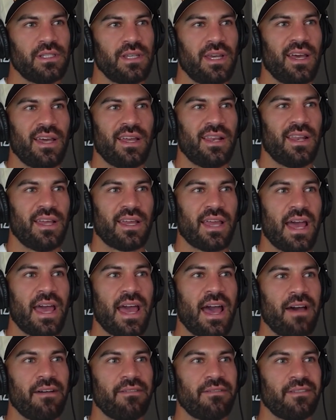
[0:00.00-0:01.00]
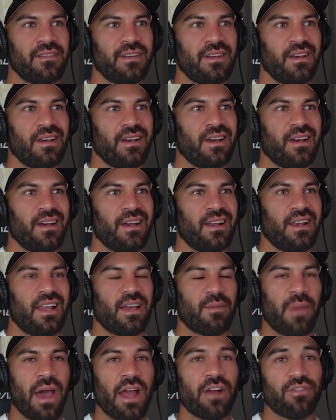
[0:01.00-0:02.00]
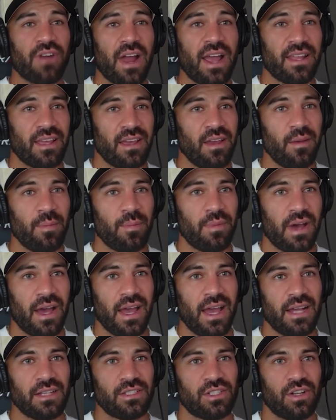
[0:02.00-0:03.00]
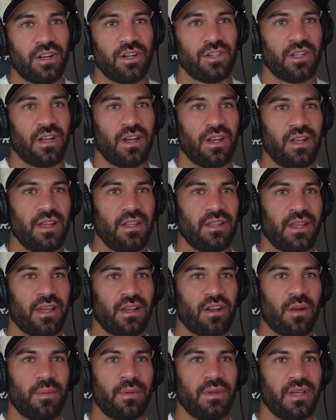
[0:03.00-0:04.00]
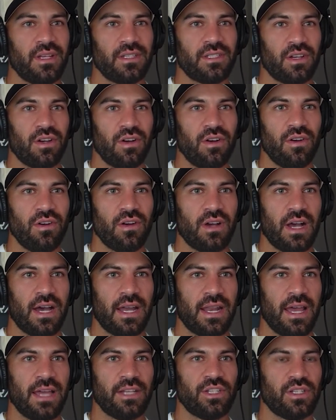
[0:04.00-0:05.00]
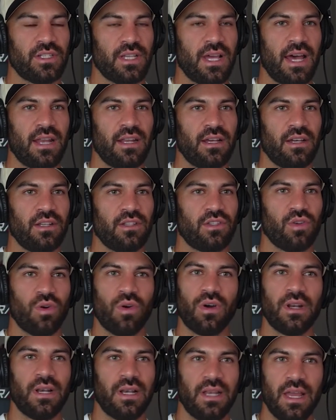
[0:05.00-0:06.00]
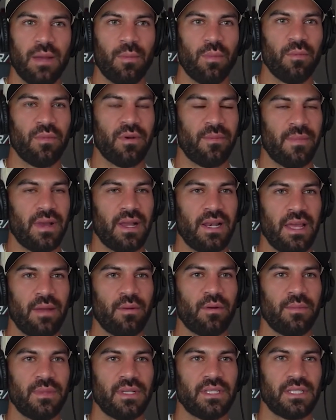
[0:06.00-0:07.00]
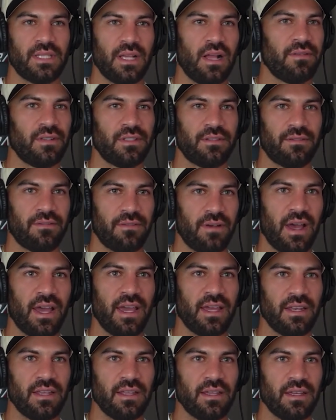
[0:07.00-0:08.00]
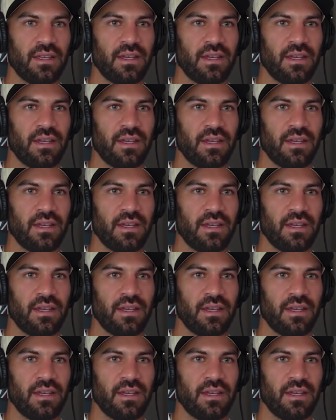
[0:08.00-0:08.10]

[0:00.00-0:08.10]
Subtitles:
Yeah, like I have like my right hip, I had surgery on it a couple of years ago, and I just had a torn labrum, but my labrum itself is fine.